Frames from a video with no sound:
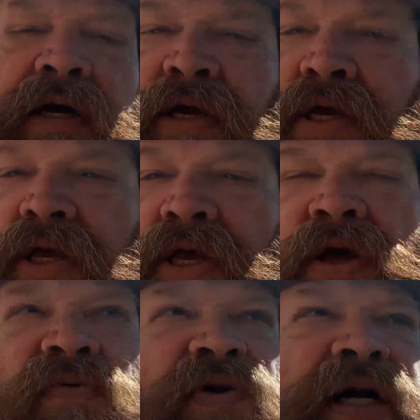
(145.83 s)
we'll
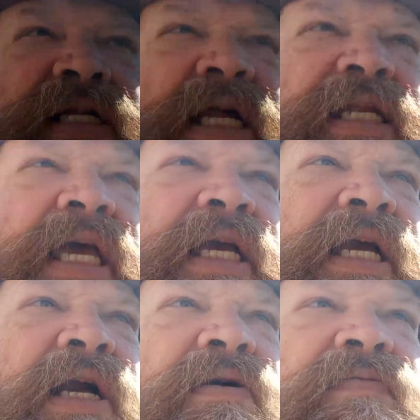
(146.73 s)
get that taken care of.
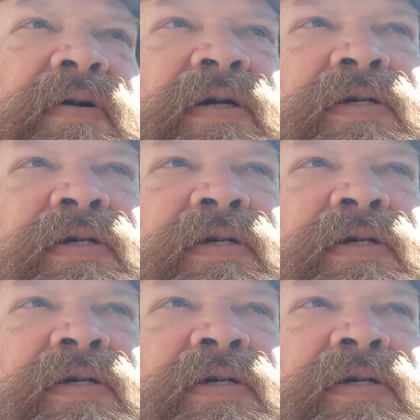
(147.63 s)
So good